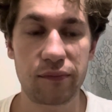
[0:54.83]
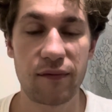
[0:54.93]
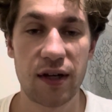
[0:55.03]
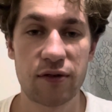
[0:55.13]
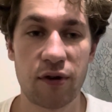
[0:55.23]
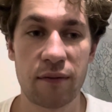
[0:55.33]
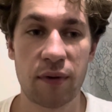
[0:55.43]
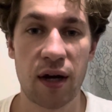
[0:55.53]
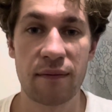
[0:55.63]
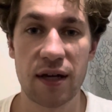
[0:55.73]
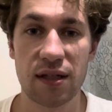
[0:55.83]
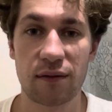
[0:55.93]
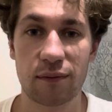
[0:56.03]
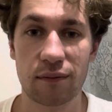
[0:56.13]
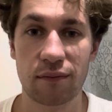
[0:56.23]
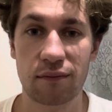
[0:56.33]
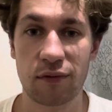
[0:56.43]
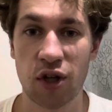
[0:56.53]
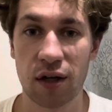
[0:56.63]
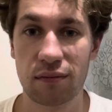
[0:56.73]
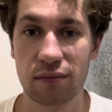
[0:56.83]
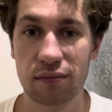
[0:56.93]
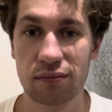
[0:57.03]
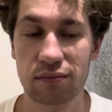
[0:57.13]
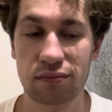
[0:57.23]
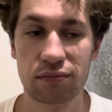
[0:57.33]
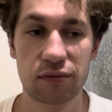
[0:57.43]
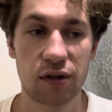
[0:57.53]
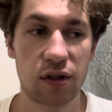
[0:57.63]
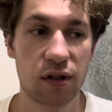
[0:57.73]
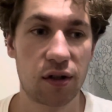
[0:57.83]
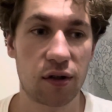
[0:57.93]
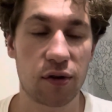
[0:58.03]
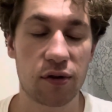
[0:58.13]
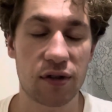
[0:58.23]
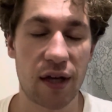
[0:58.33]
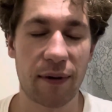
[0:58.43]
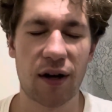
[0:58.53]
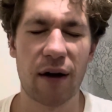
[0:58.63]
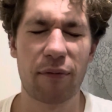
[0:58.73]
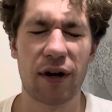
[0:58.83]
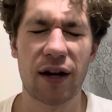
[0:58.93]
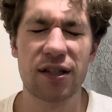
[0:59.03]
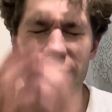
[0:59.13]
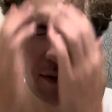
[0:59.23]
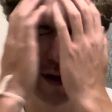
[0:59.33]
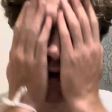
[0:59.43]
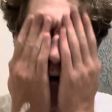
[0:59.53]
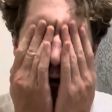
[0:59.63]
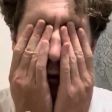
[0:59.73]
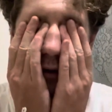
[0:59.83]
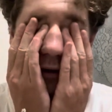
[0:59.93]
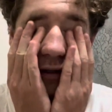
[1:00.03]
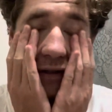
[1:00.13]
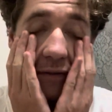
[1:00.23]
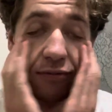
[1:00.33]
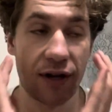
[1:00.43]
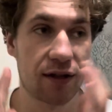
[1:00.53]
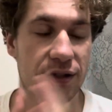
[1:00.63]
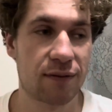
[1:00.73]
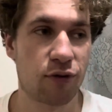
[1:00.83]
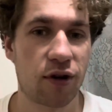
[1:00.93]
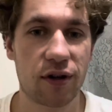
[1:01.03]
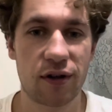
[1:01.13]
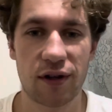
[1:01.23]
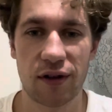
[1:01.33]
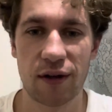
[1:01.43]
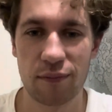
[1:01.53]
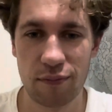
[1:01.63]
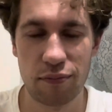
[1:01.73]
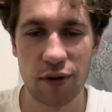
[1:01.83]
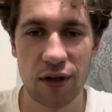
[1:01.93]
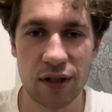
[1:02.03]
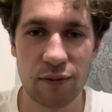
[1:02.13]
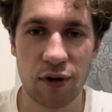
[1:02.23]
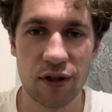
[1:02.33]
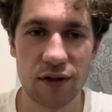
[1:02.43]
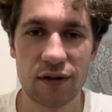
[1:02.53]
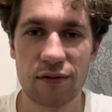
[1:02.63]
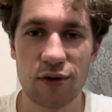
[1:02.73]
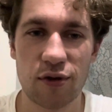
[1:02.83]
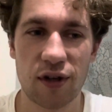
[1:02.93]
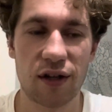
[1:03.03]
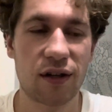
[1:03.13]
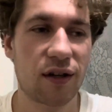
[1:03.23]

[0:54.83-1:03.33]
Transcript: It's run by an amazing nun whose name I can't pronounce, but I'll learn to pronounce tomorrow and then put it in tomorrow's recording.